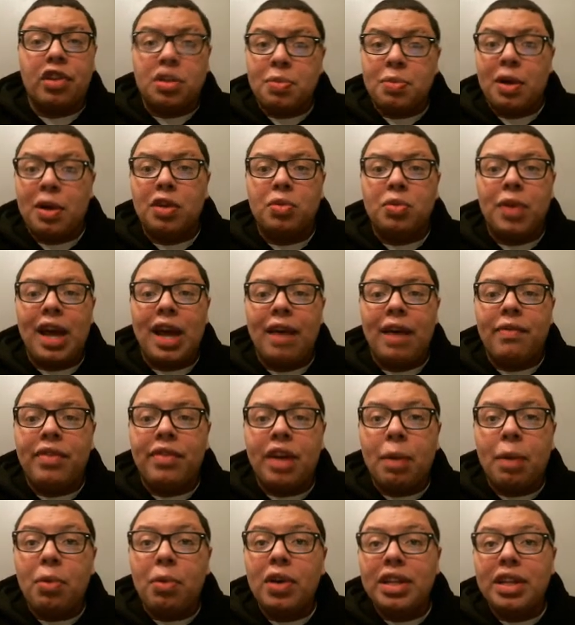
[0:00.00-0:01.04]
spells, we have
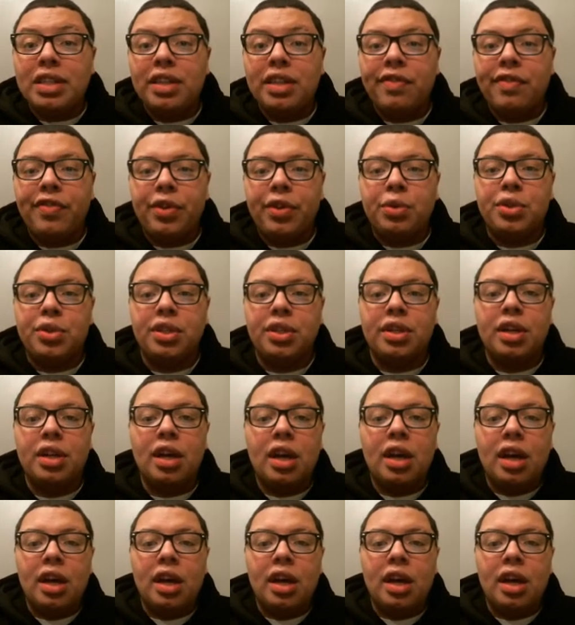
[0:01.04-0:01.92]
double Instant Fusion.